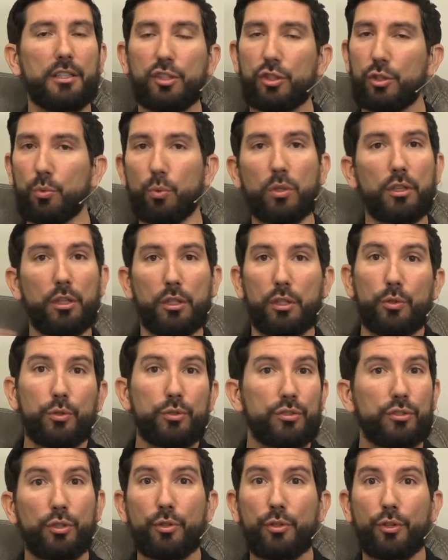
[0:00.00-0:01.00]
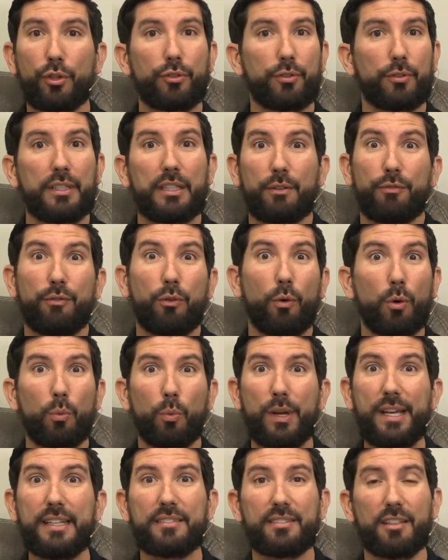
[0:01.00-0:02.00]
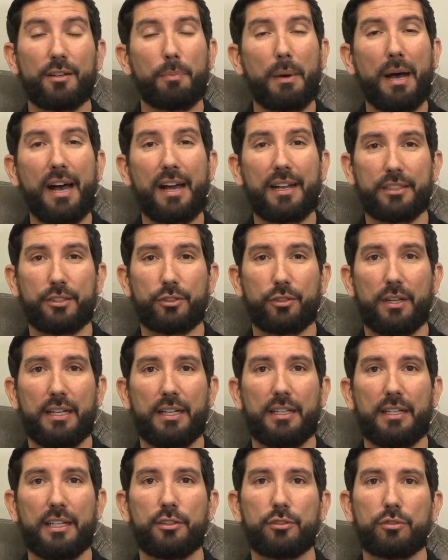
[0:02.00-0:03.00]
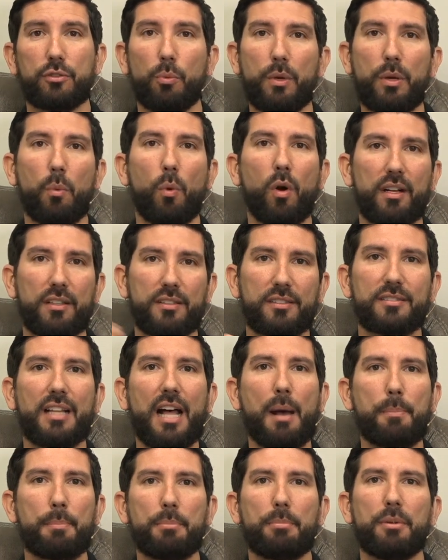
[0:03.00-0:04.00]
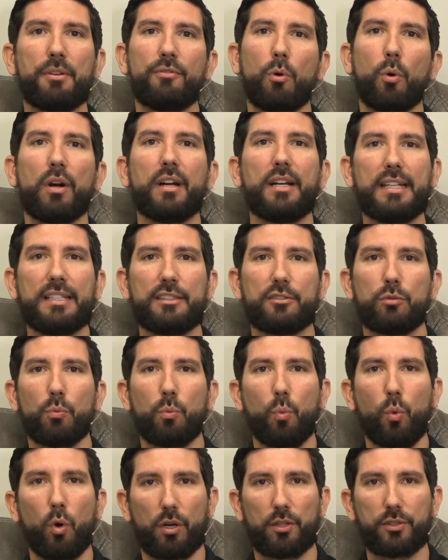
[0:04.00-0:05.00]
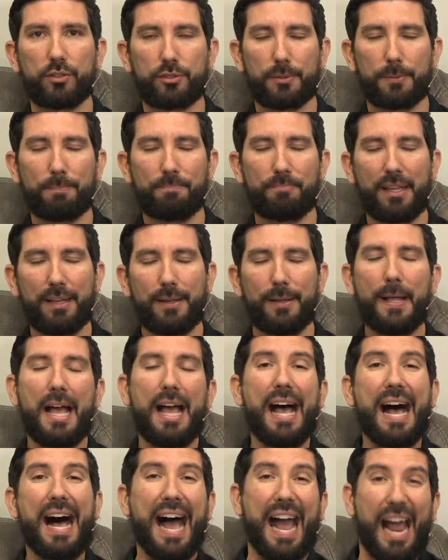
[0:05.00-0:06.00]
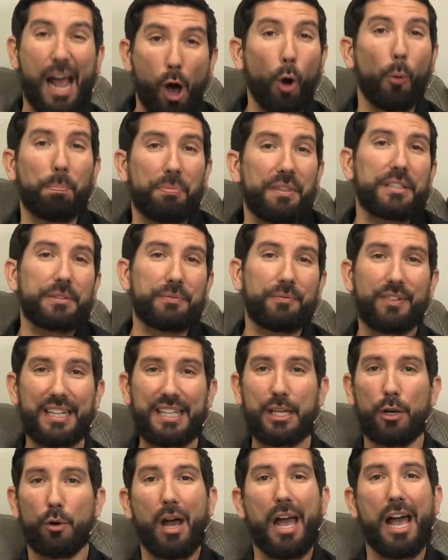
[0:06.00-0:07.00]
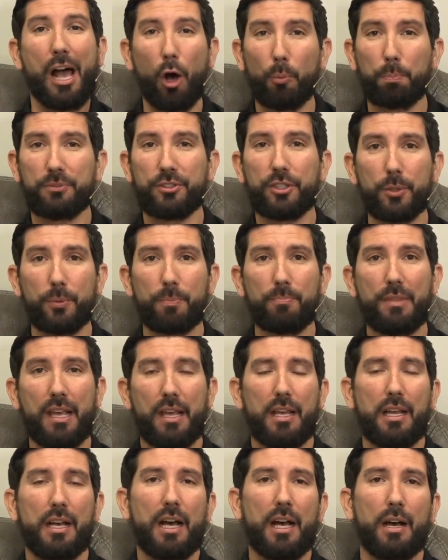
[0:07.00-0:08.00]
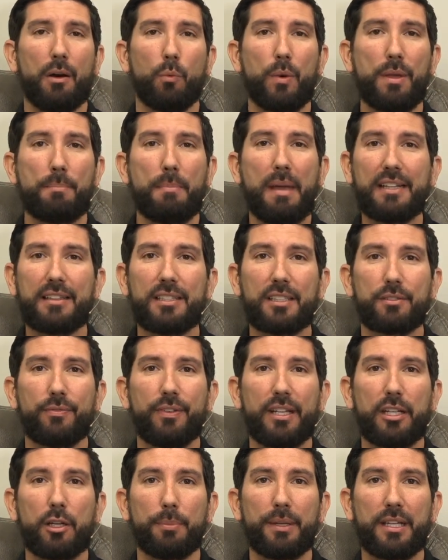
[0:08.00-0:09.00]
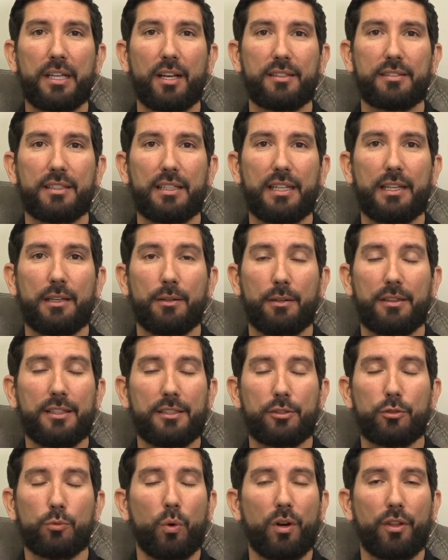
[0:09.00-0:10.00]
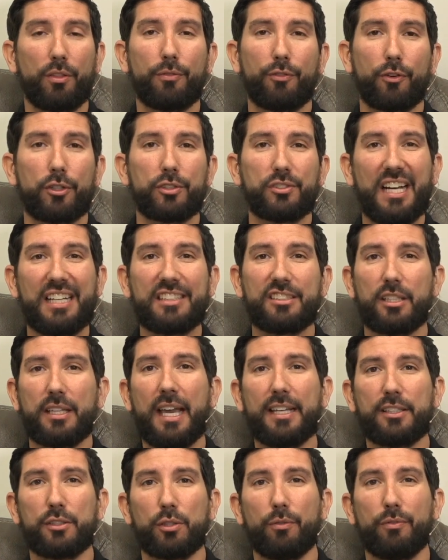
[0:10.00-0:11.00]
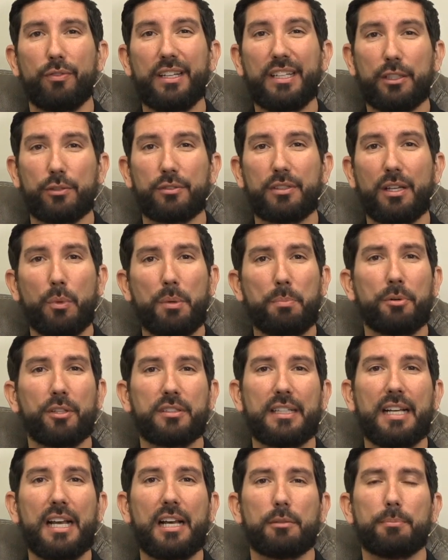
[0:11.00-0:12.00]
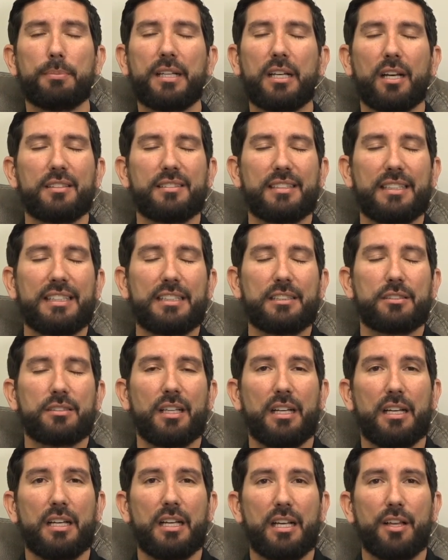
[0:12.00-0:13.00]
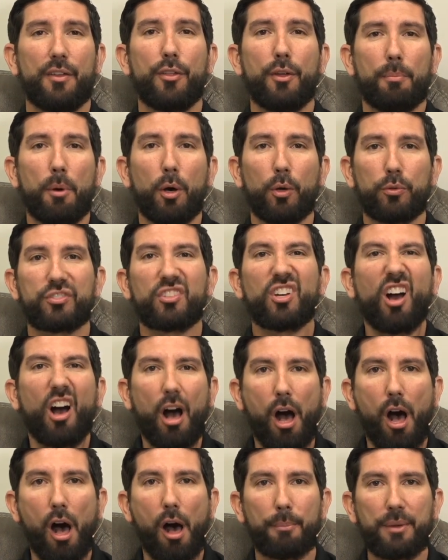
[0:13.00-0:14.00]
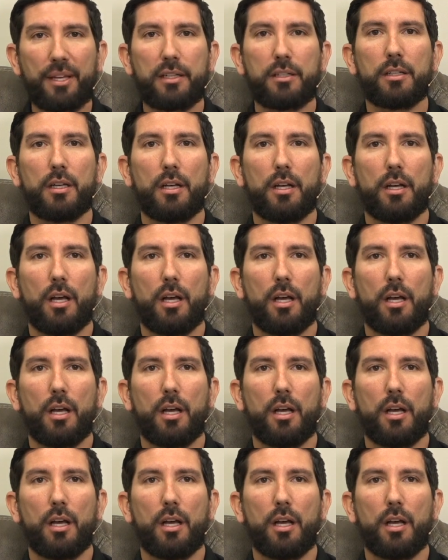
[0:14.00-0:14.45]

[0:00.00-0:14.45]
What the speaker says: you will lose 2 to 3 to 4 weeks of potty training. And so we want to stop it before it gets worse. I hope this video helped you. We made this video because this is one of the first educational videos that we put together because it is the most common